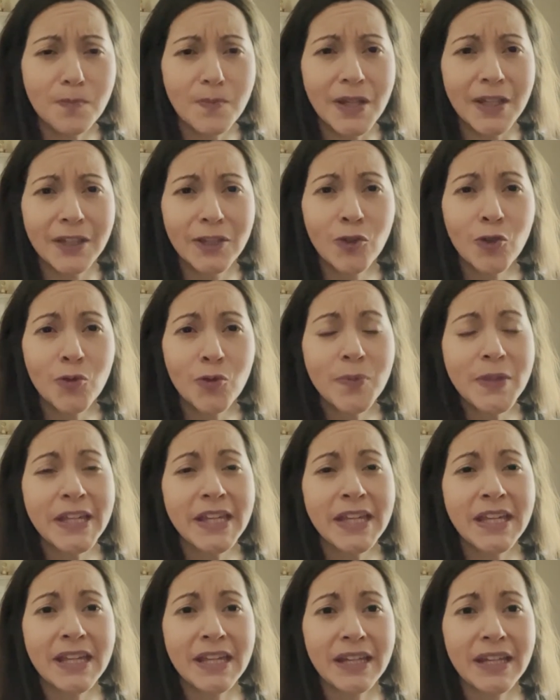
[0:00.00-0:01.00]
There would
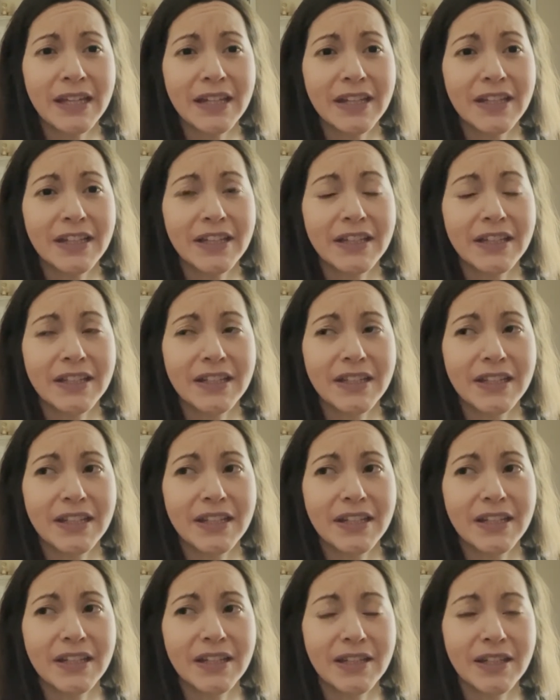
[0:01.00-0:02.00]
be,
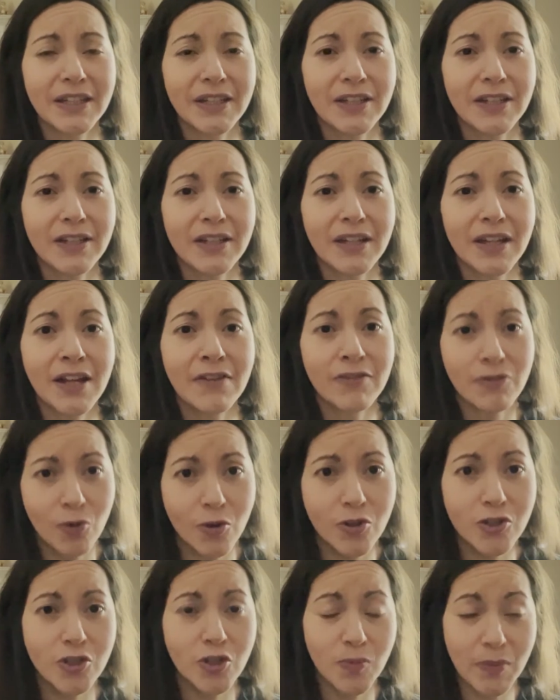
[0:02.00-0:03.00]
of
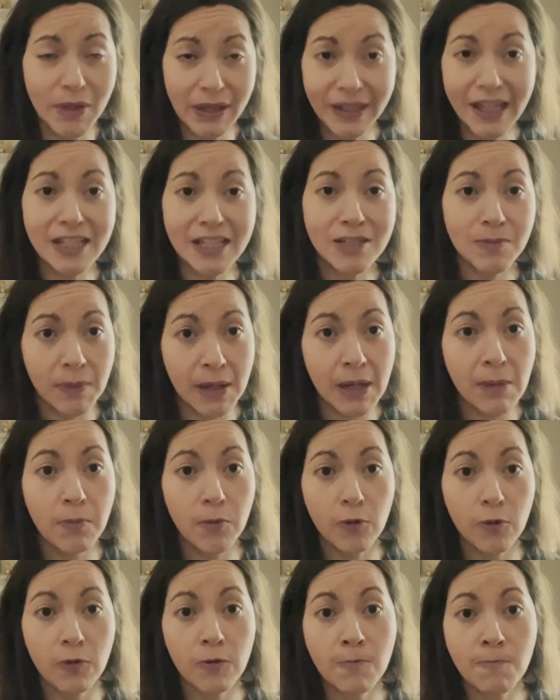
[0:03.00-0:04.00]
course, there'd be less
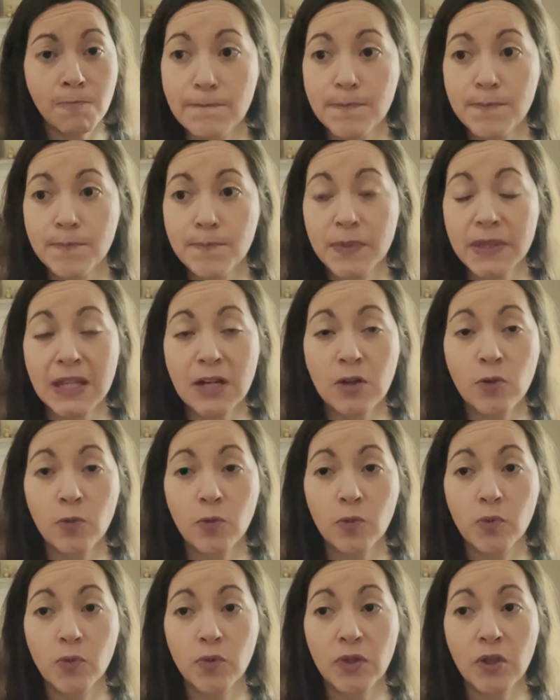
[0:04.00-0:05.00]
people, but
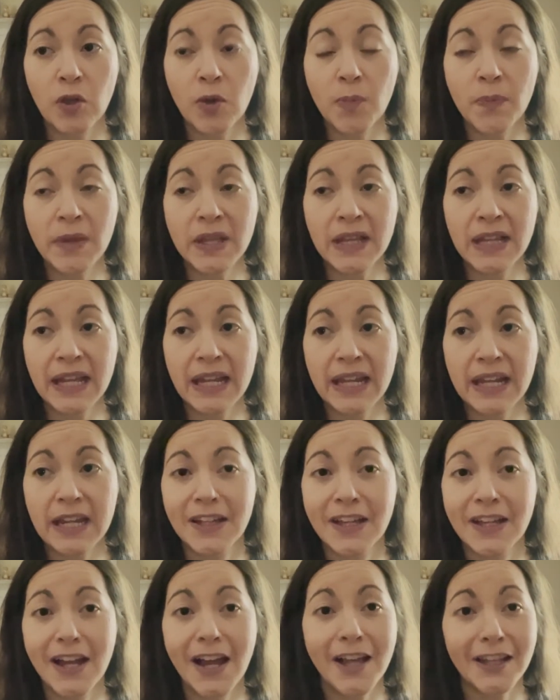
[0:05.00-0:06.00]
there'll be like
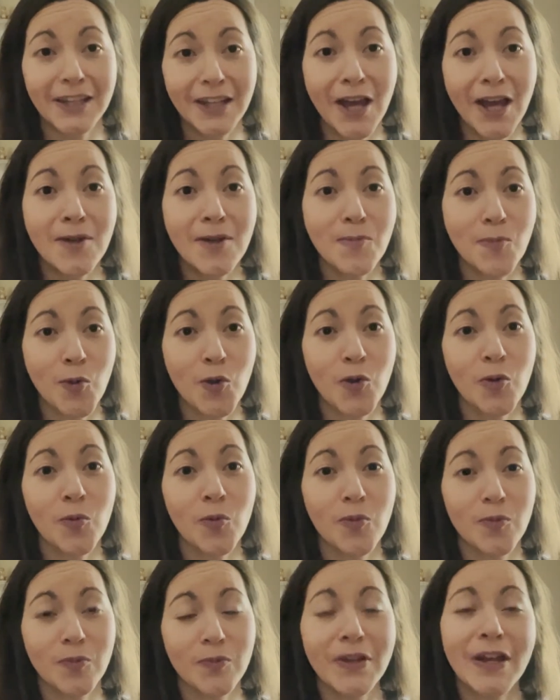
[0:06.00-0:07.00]
a lot more,
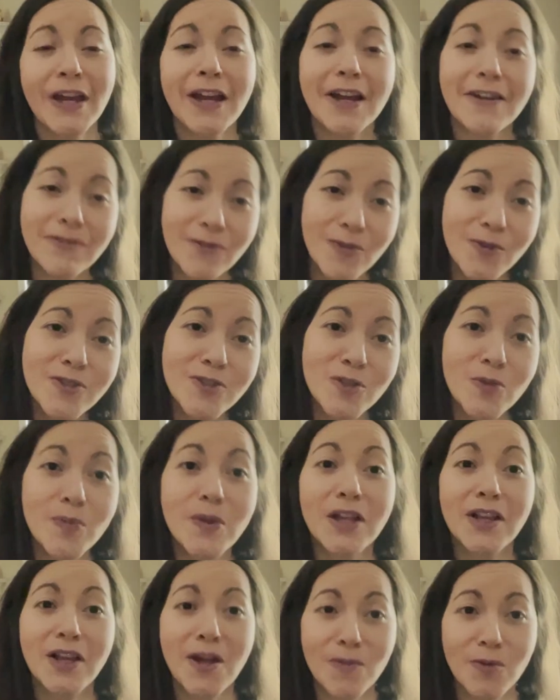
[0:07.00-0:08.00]
of course there'll be
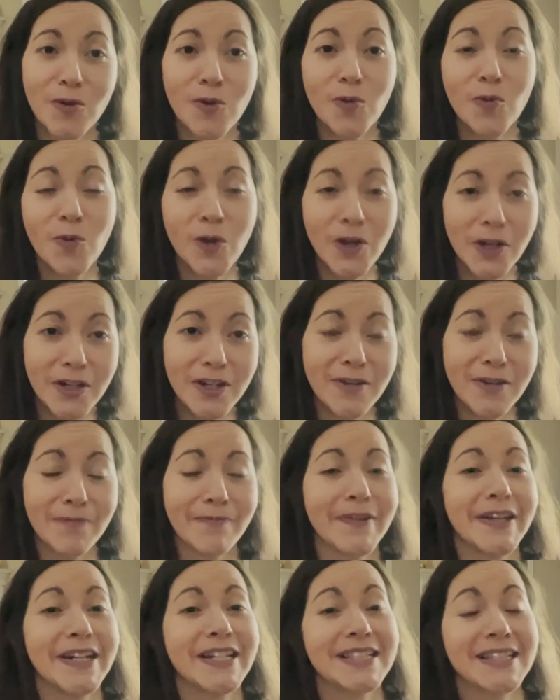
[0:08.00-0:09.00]
a lot more work,
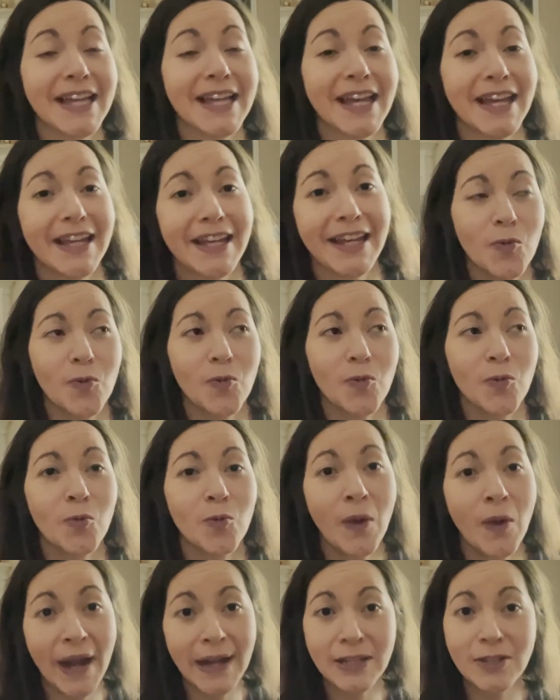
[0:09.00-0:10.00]
but it's like,
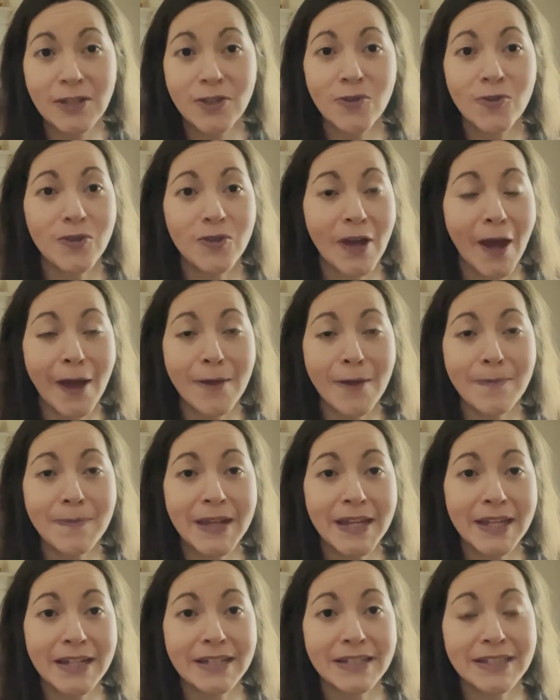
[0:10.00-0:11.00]
why do you come
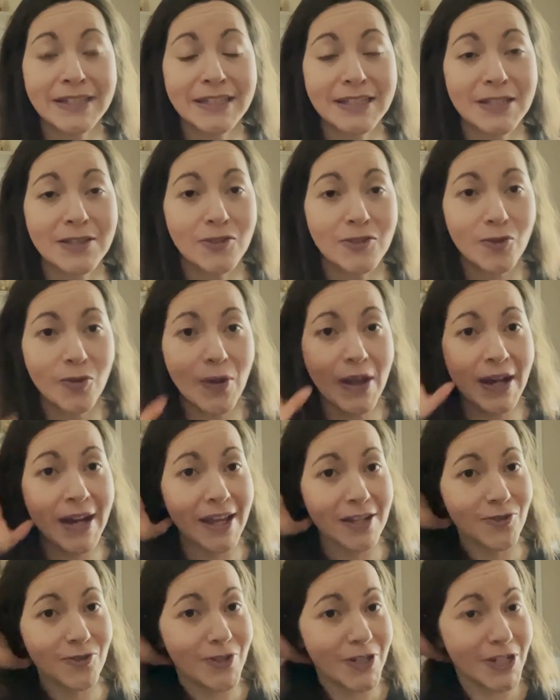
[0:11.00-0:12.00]
in to do an
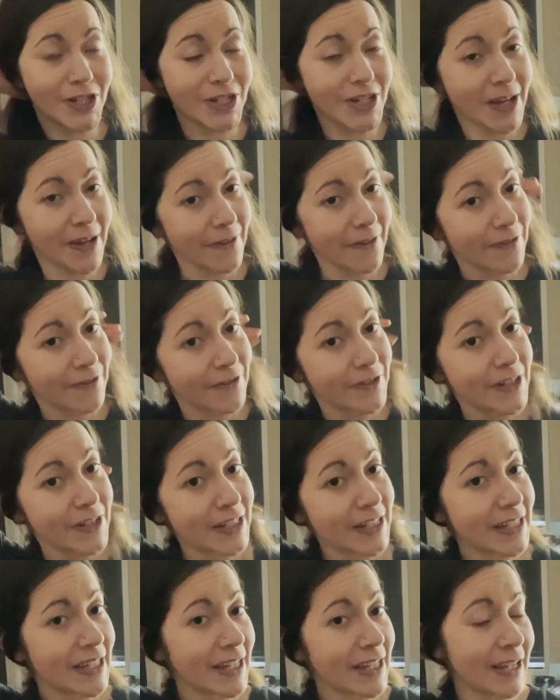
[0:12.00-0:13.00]
extra shift
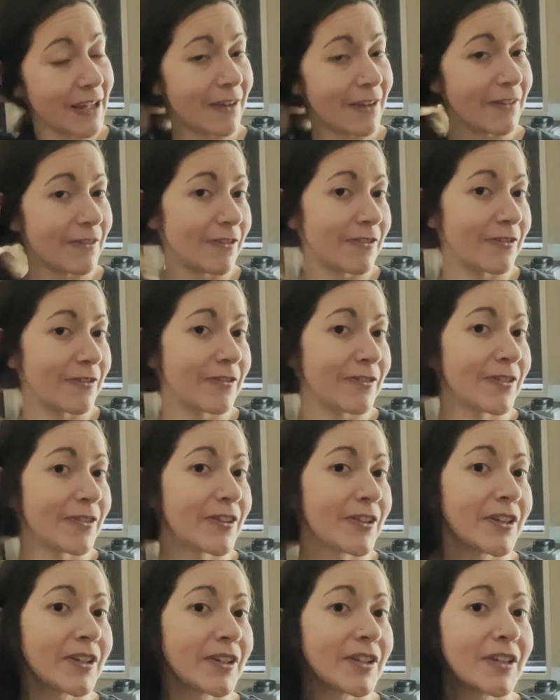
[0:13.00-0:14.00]
if
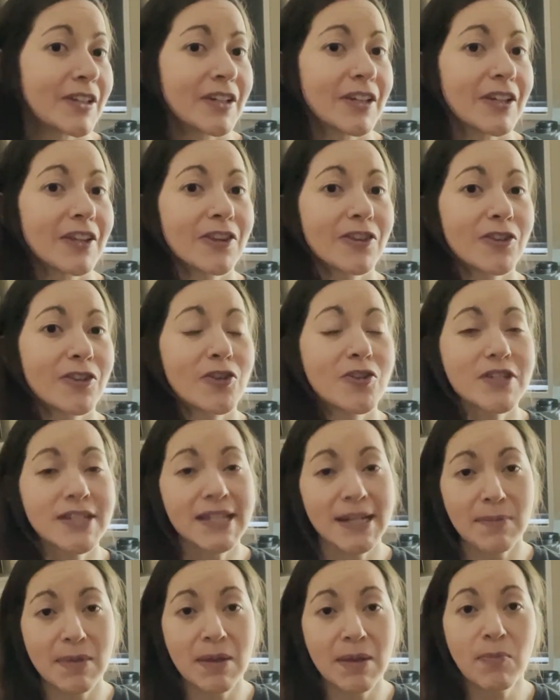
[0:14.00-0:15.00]
you're just
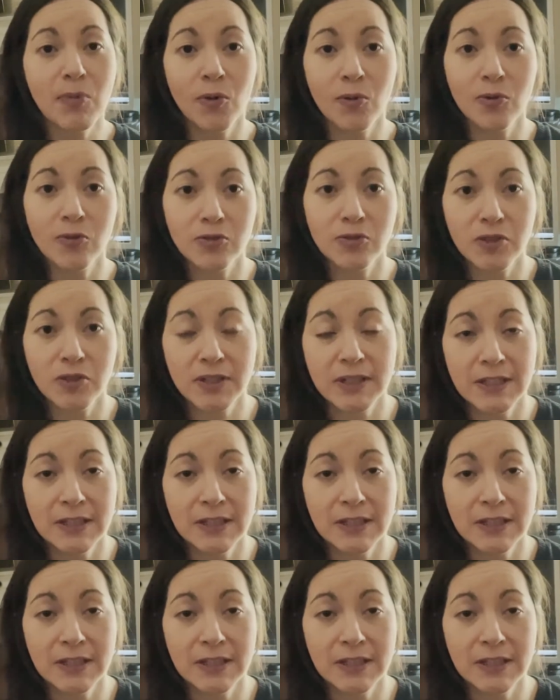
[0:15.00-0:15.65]
gonna be pulled?